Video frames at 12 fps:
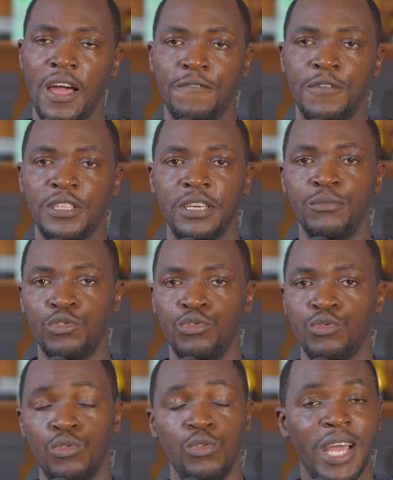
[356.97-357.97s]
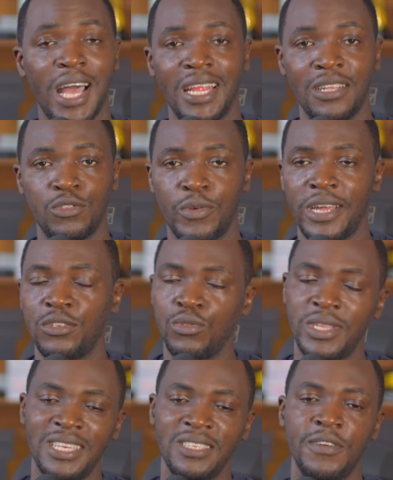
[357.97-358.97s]
for them to look at it. All right, so
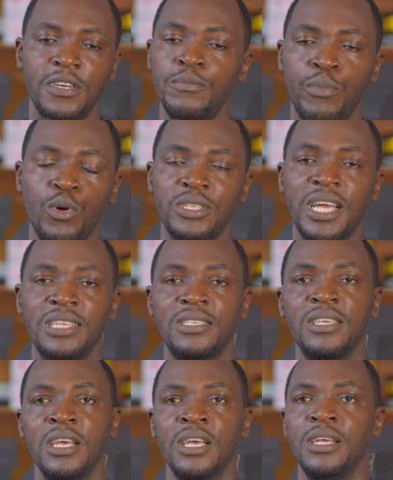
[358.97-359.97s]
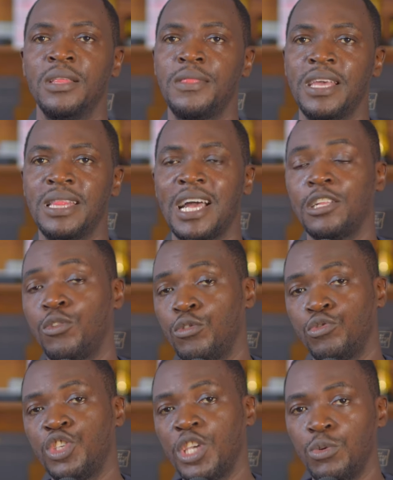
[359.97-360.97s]
that's very important thing that I
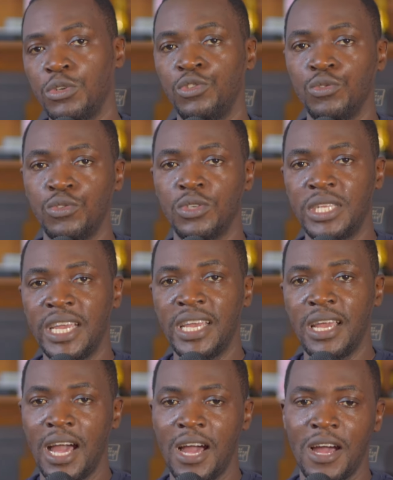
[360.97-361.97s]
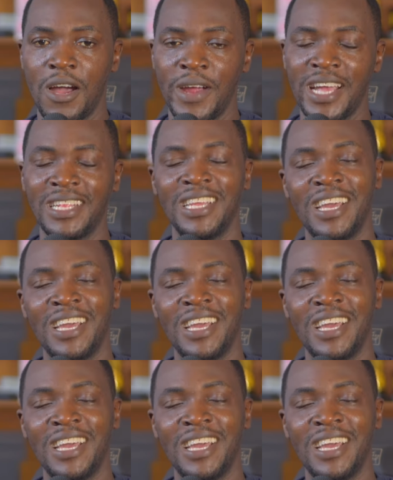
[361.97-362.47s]
want to share with you today. All right,